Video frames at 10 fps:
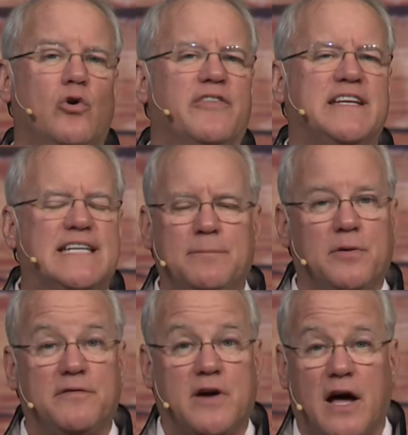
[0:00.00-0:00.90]
are the
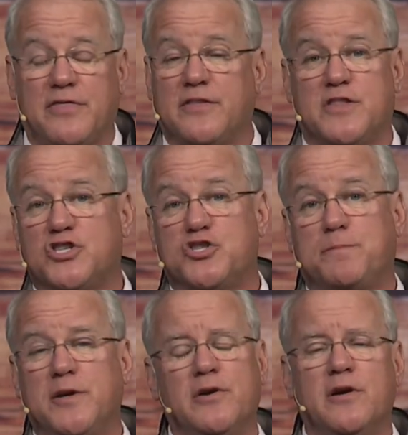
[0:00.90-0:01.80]
temple of God and that the
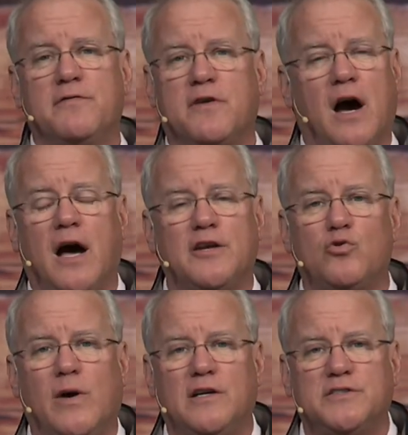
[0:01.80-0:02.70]
Spirit of God
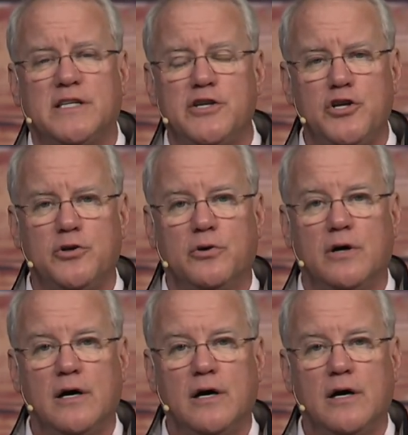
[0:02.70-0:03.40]
dwells in you?